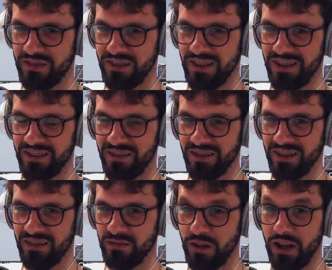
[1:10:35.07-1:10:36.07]
Yeah, you
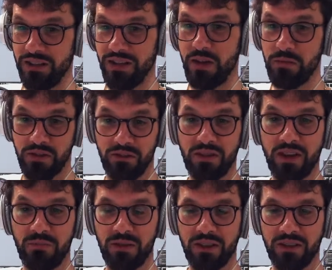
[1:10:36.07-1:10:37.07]
can't. Well, I mean, you
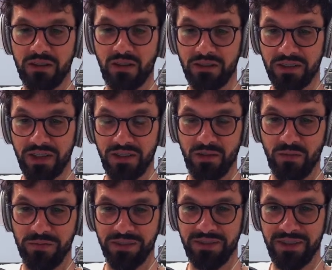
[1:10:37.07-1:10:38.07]
can be intoxicated.
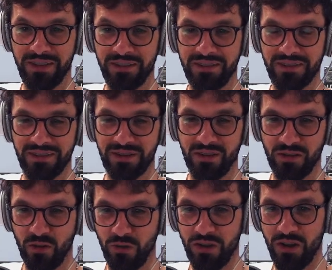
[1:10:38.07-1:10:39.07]
Obviously,
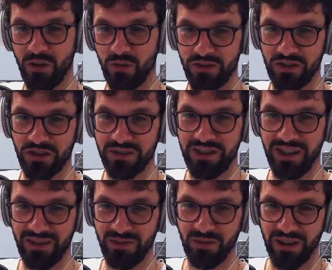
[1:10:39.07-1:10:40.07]
who's gonna
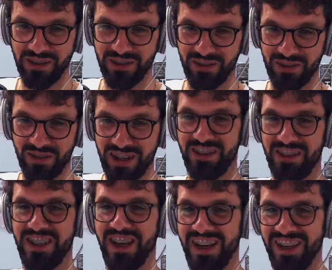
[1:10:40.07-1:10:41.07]
tell whether you're
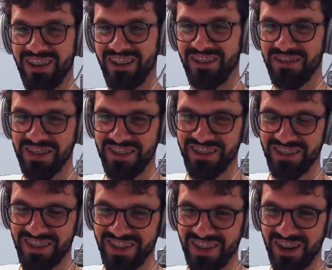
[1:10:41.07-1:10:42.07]
naturally high or whether
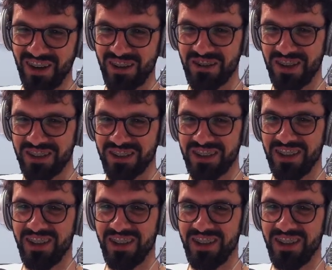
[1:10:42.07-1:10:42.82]
you're on drugs?